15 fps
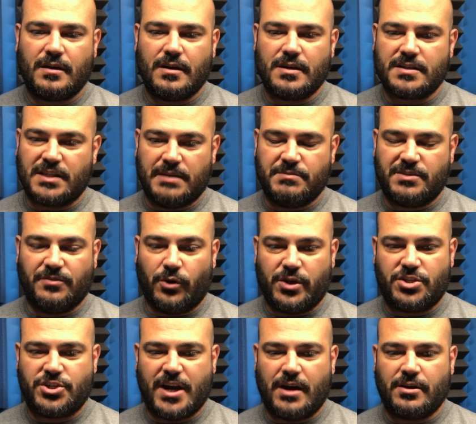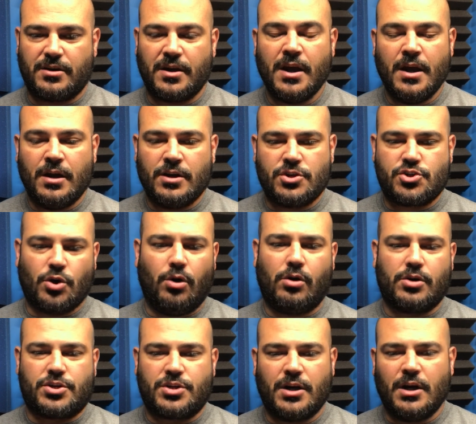Slim's voice shouted,
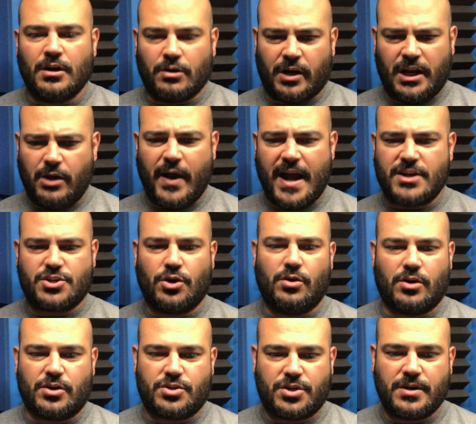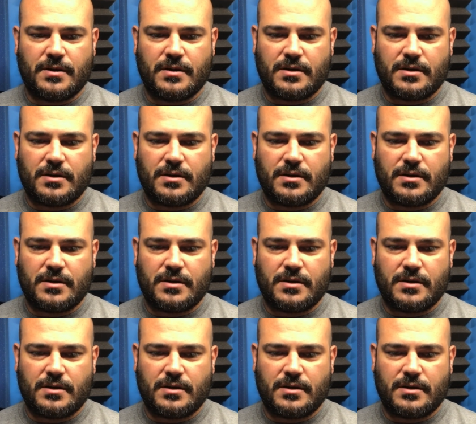"George! Where you at, George?"